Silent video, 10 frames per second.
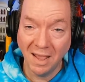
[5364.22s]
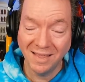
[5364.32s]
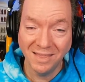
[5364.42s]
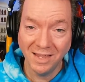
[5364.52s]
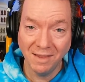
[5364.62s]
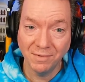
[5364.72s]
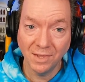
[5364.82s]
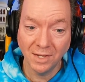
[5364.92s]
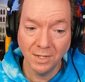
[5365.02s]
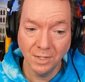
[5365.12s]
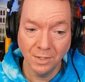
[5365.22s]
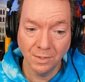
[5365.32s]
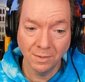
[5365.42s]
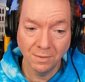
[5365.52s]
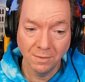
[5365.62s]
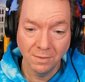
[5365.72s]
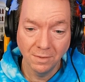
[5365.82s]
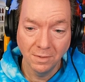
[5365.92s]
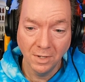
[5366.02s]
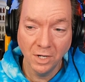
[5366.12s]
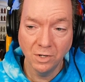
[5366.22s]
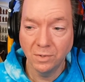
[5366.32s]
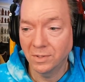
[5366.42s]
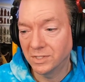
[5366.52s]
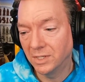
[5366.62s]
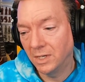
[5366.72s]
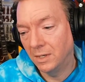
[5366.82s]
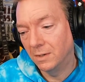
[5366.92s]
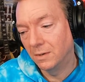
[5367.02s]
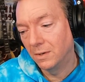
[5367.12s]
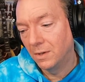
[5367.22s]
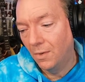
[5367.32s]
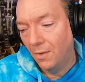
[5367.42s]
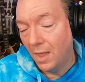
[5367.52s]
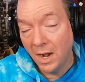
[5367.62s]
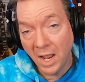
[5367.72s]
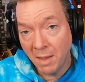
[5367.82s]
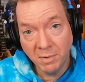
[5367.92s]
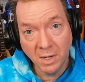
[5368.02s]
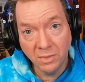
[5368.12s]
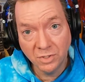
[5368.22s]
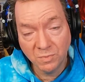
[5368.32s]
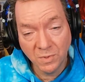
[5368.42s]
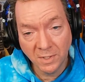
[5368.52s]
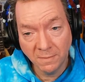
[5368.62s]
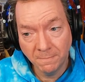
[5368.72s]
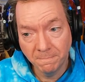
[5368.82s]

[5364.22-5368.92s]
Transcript: I think even like a year, in New York City. And it happened again this morning.